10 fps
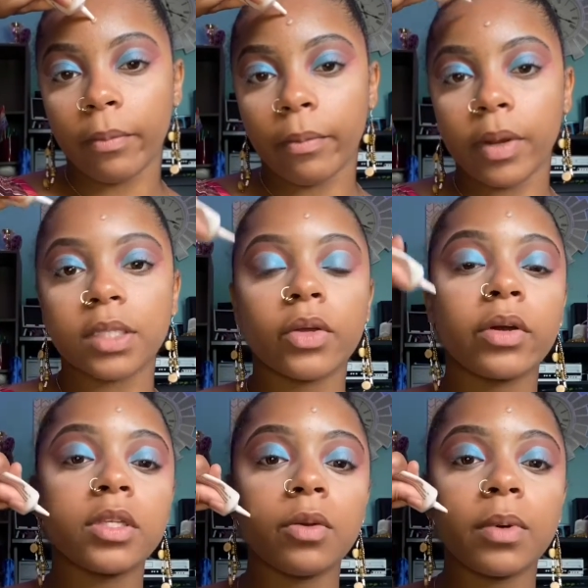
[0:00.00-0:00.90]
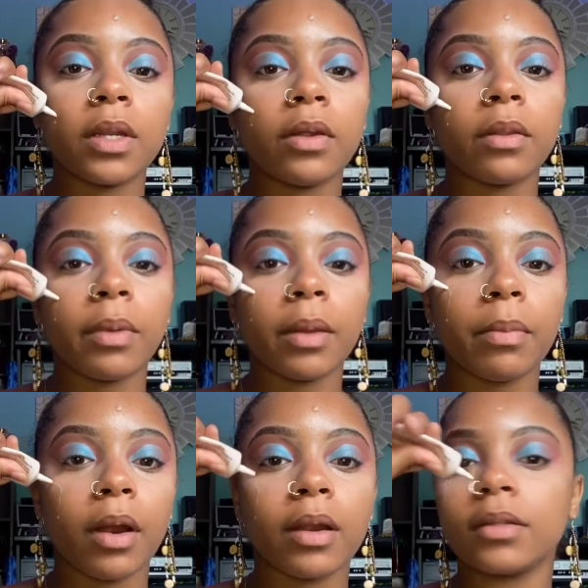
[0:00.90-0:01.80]
But as long as you put it on the big
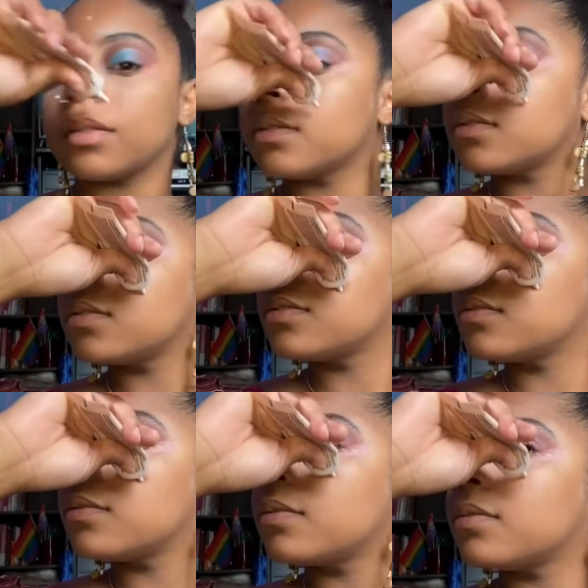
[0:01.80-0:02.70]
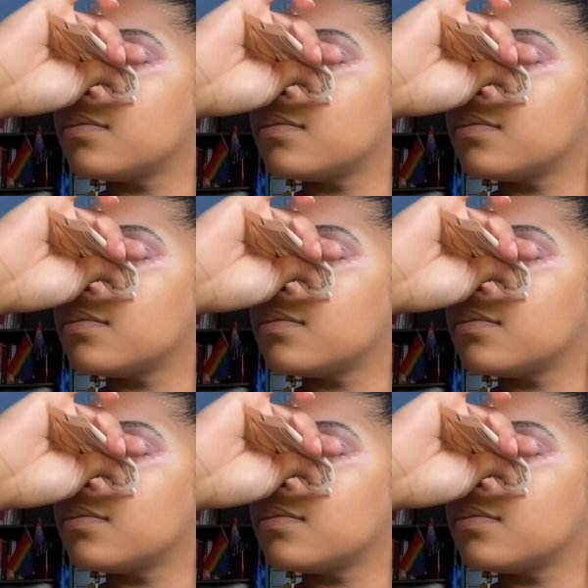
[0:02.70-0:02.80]
parts,